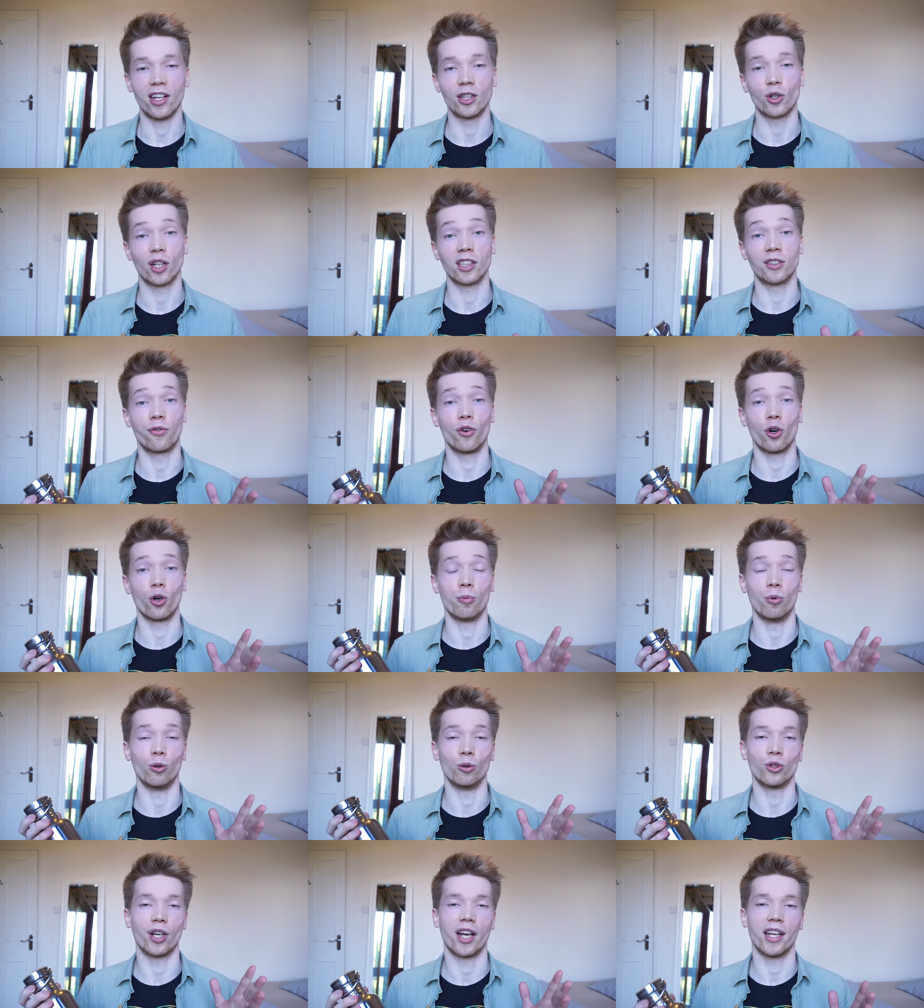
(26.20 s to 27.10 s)
then
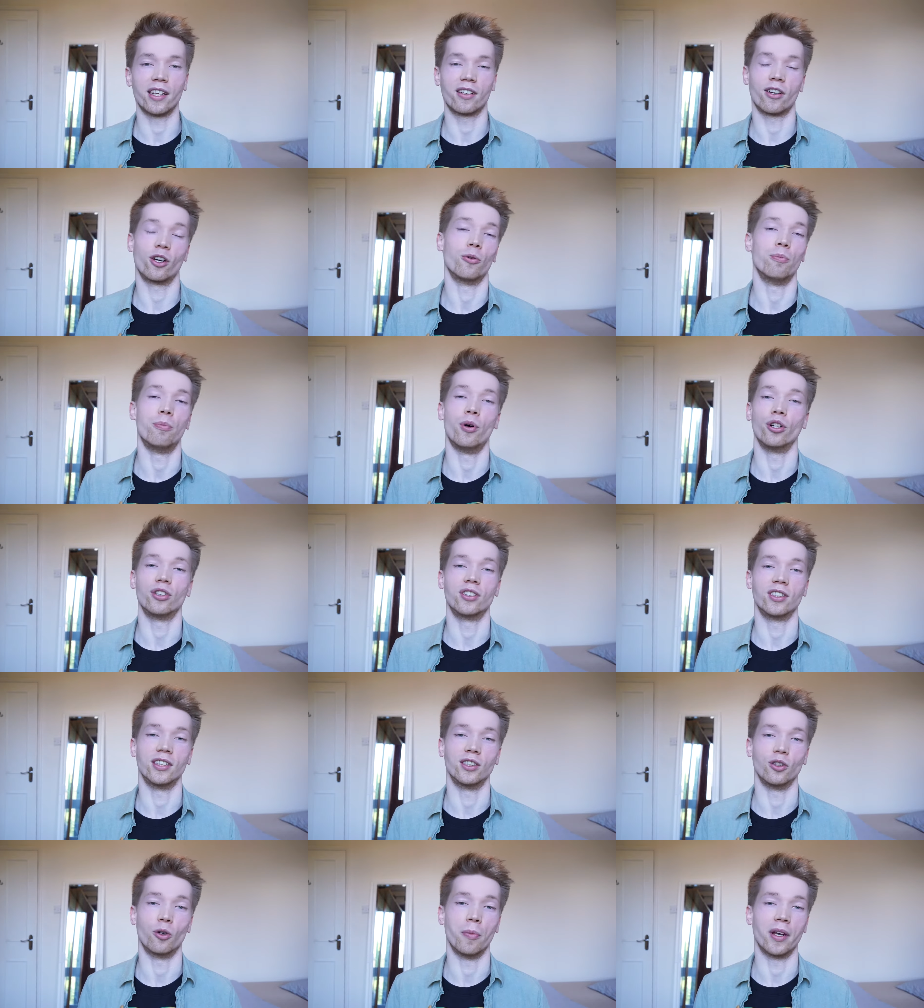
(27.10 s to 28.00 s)
transferable to any kind of
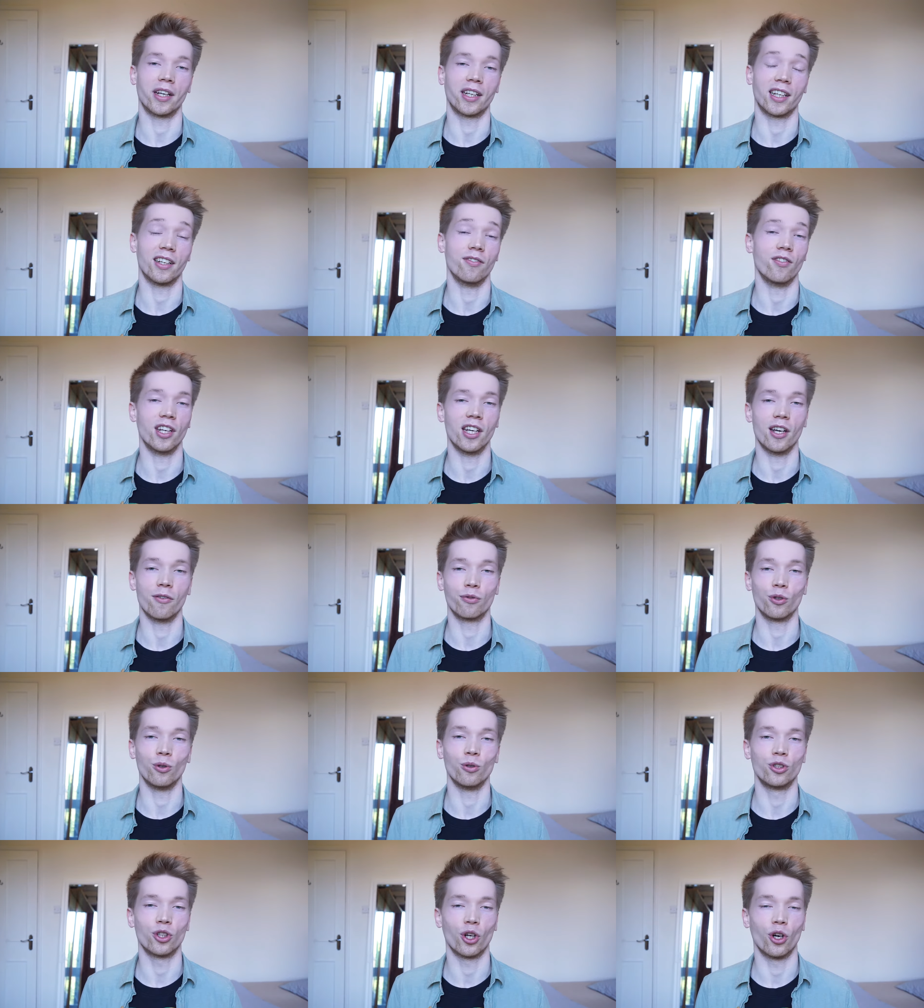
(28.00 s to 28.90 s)
purchases you're making in the near
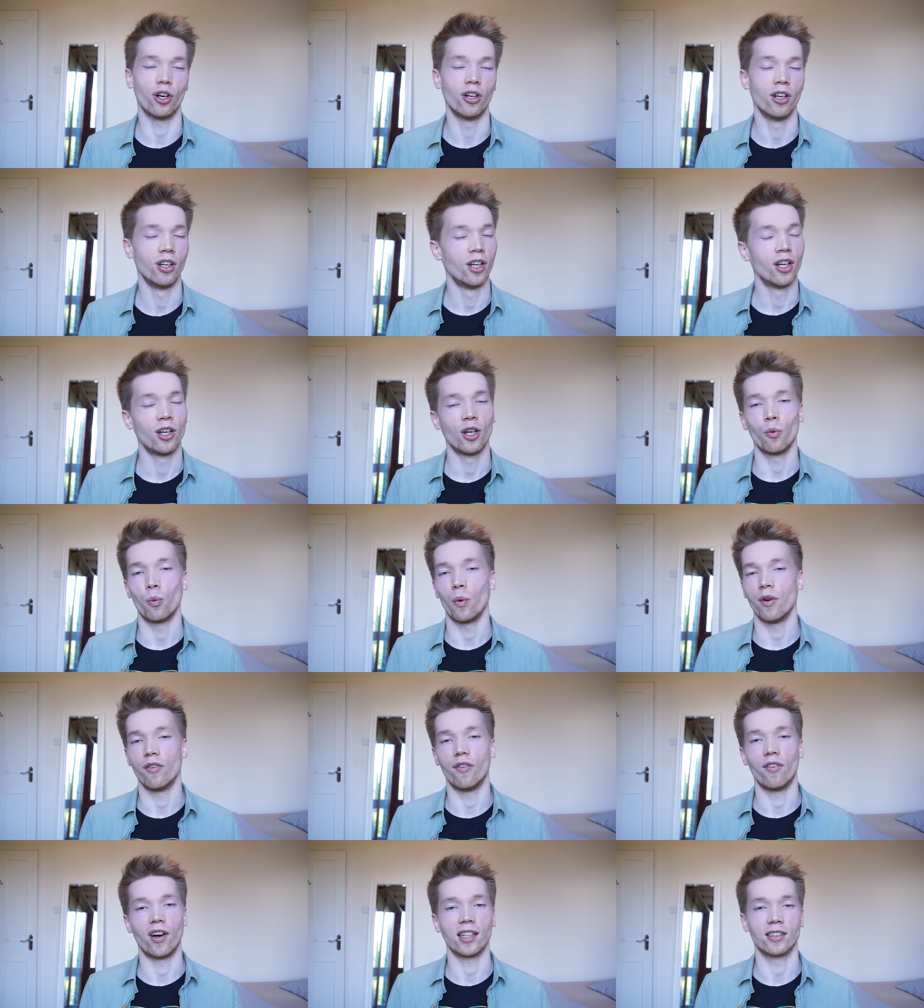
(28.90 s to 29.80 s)
future,
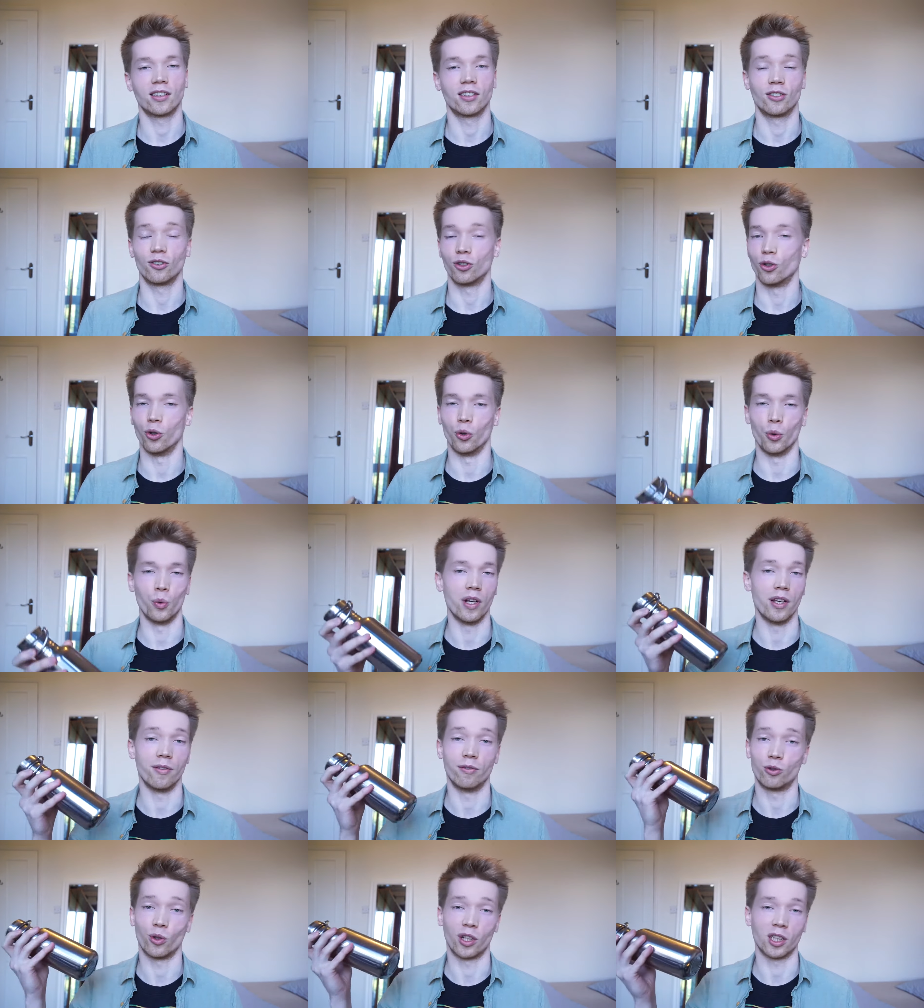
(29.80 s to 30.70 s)
whether that's to do
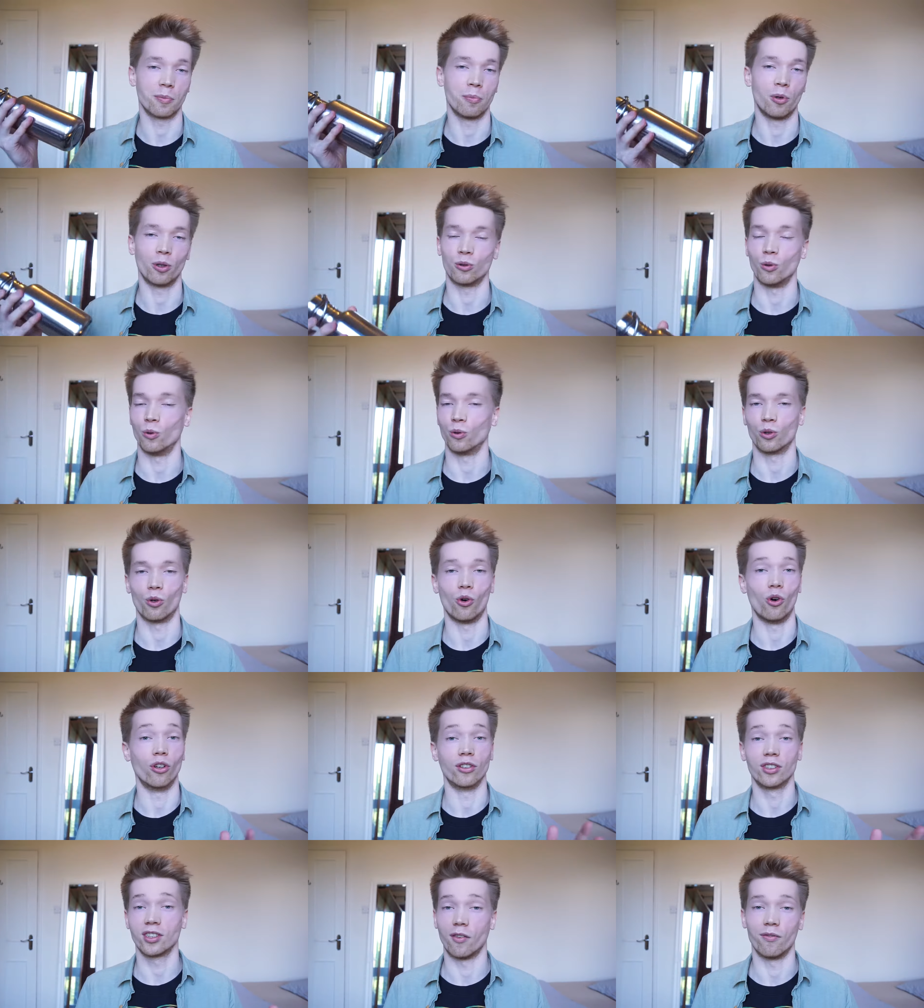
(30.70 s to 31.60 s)
with drinks bottles
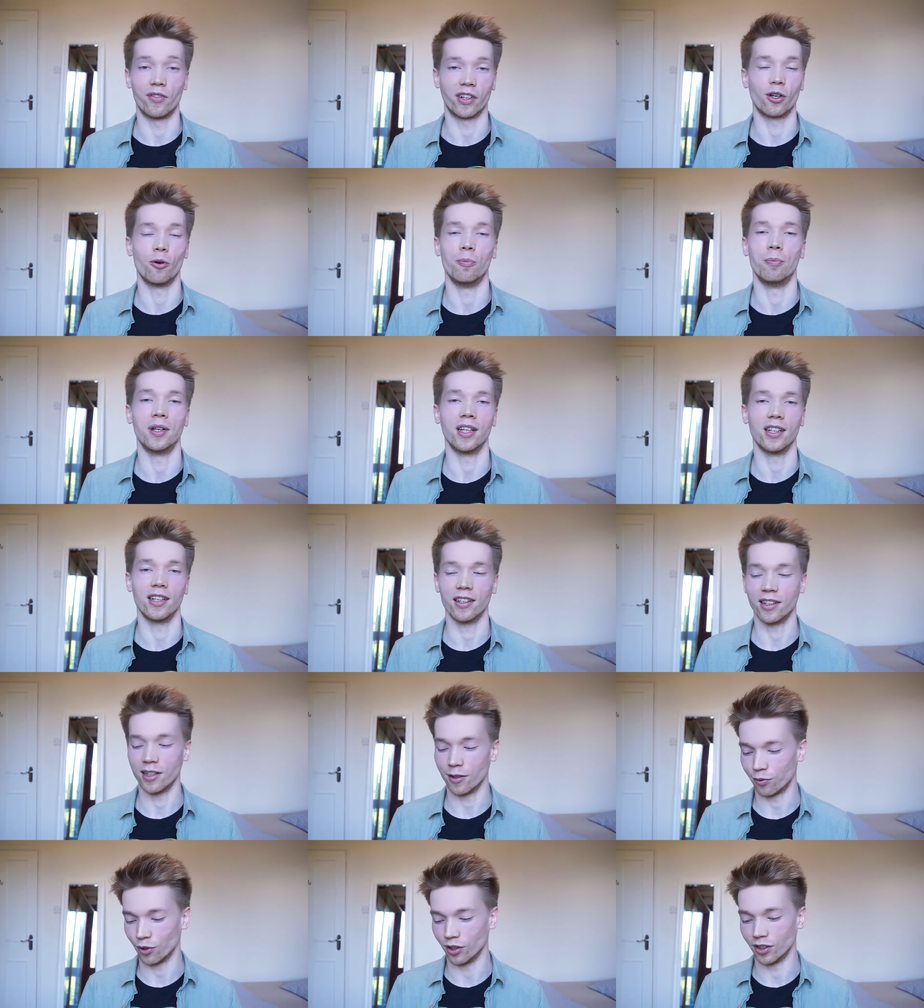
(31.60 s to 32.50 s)
or something completely
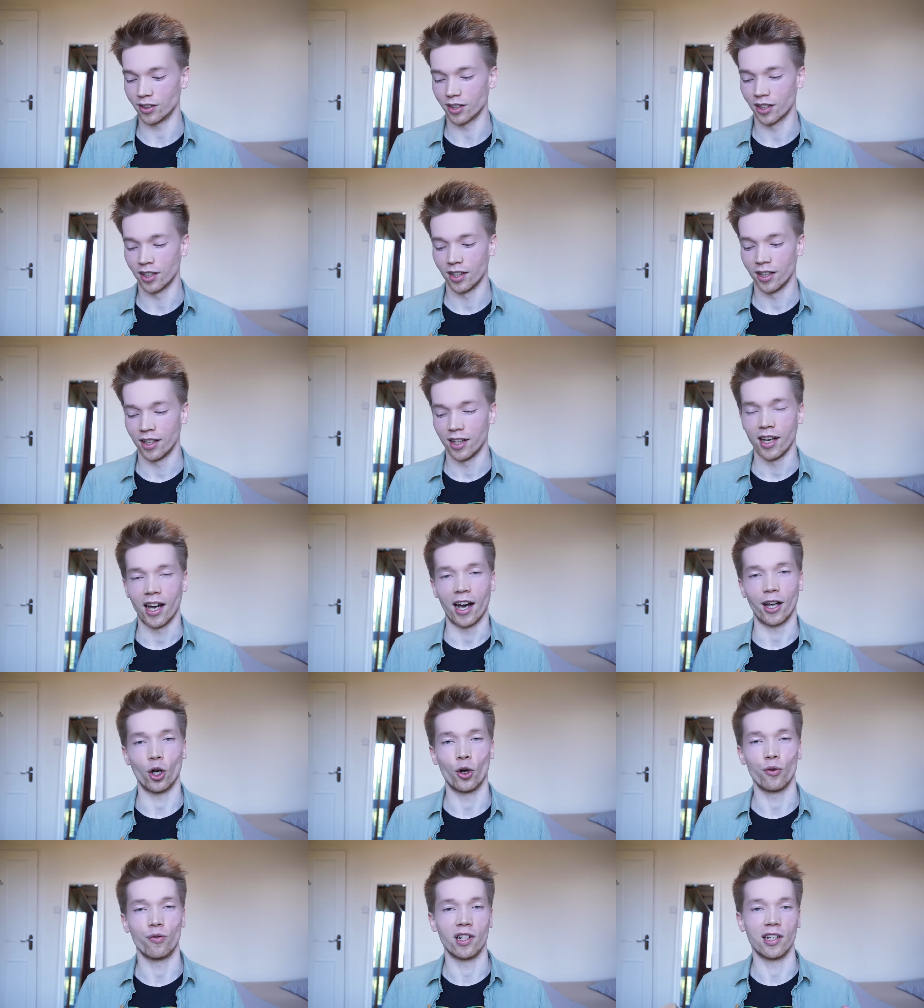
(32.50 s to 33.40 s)
different
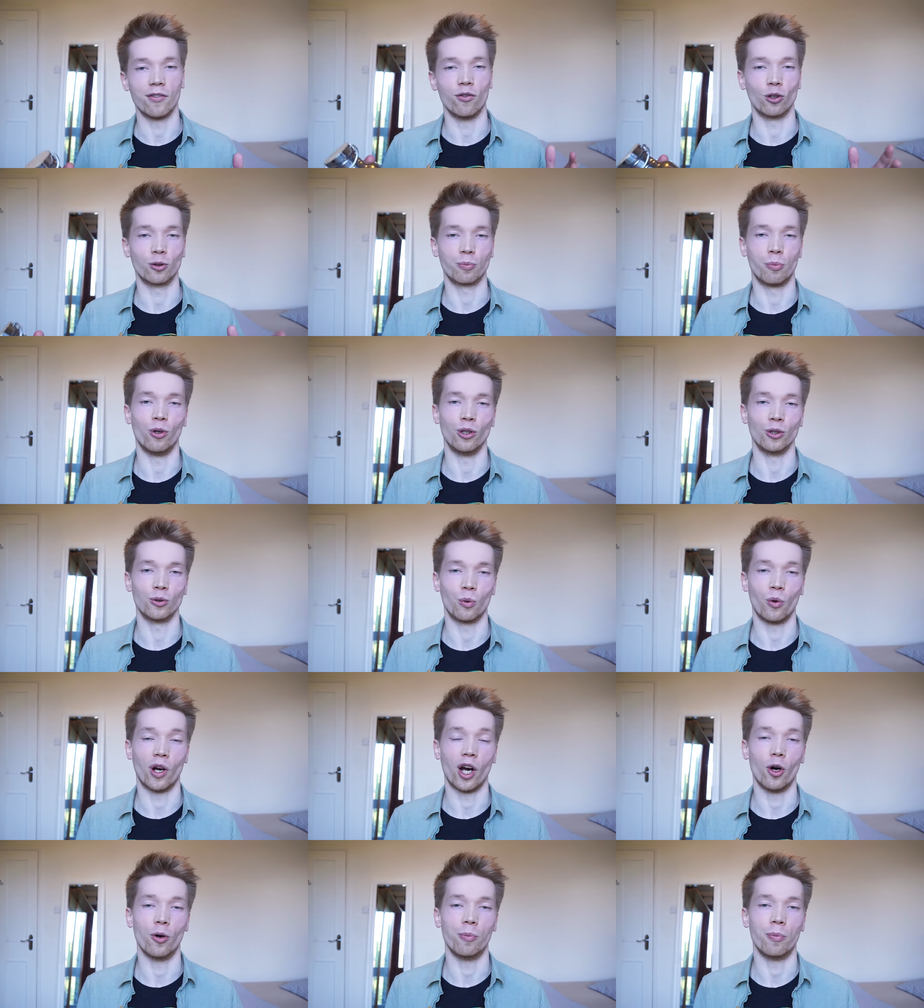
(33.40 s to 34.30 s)
and hopefully those points
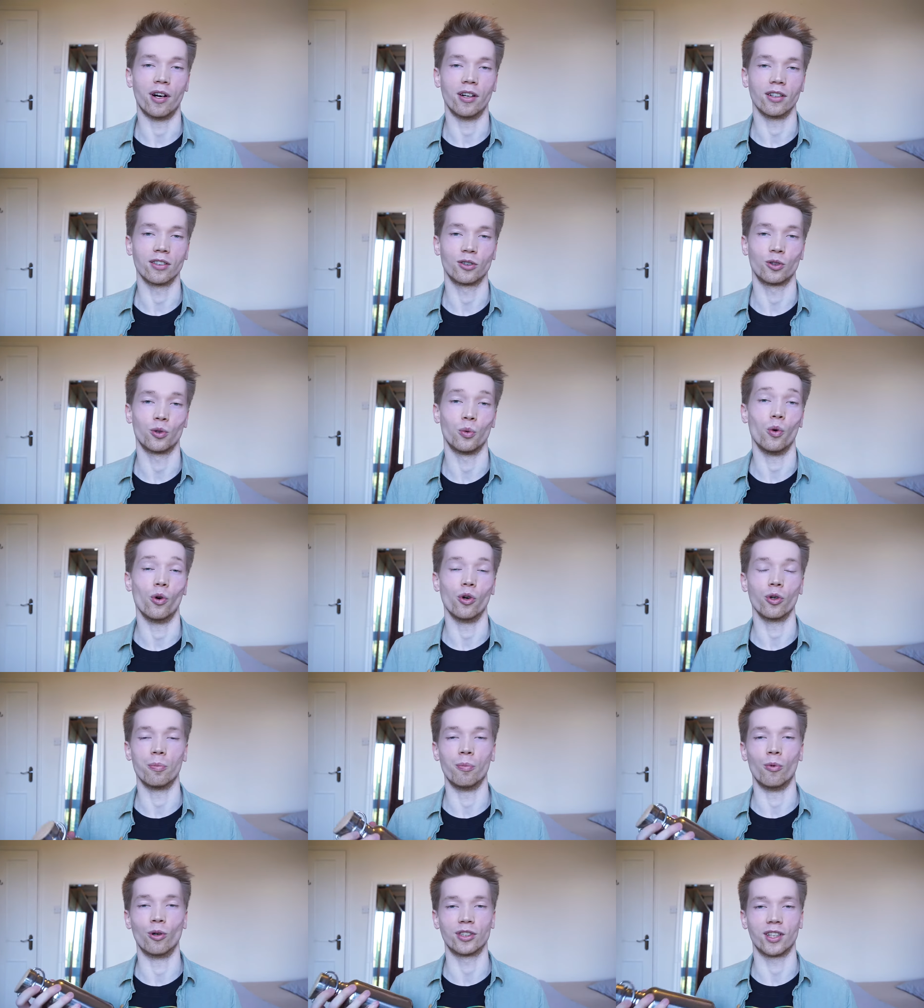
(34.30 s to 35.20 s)
will help us
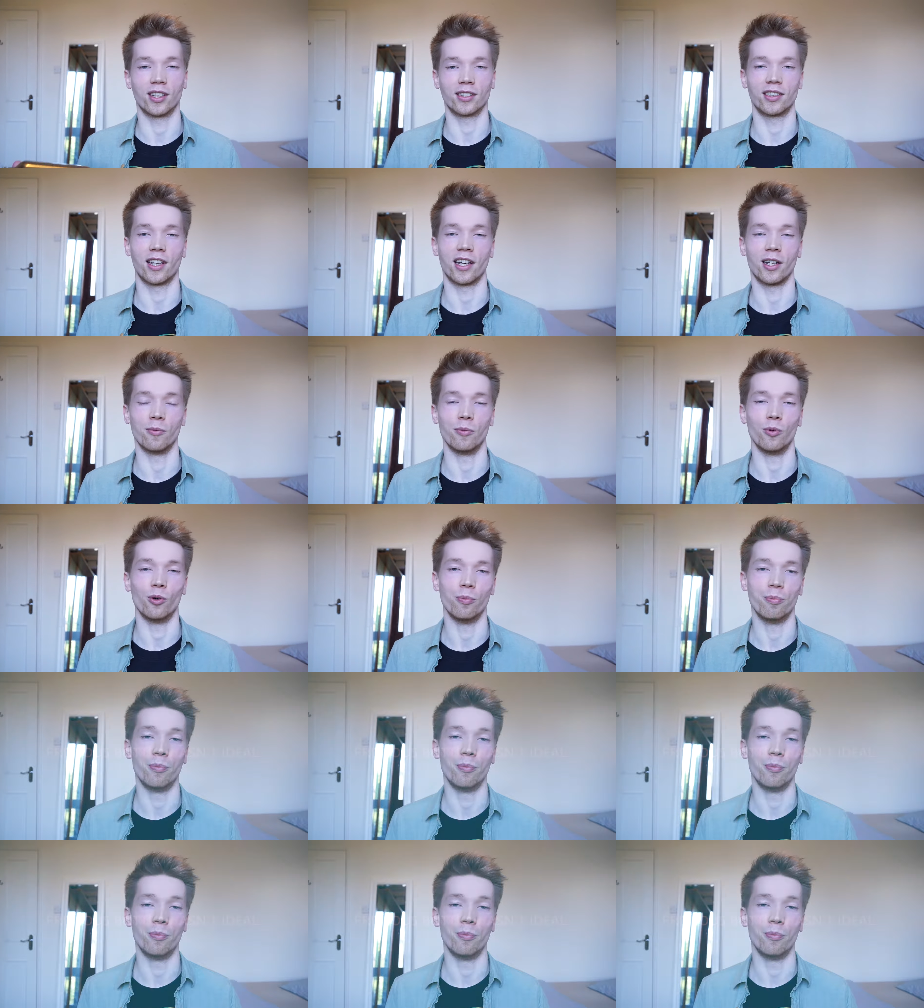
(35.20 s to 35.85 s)
toward more sustainable